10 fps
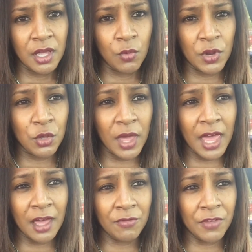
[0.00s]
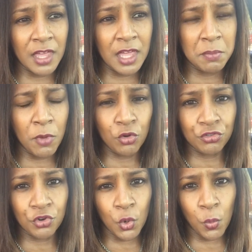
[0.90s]
When you have
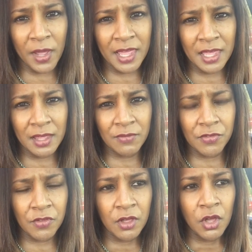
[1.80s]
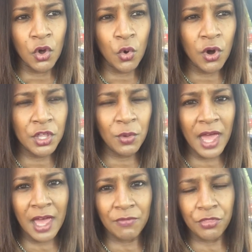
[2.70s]
emotional waves, or you
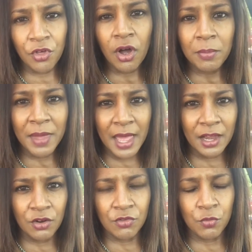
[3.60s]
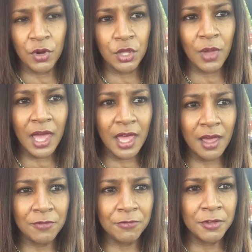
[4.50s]
have thought patterns where you
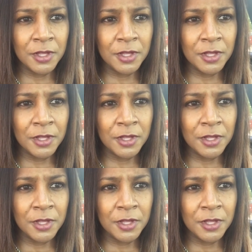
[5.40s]
have,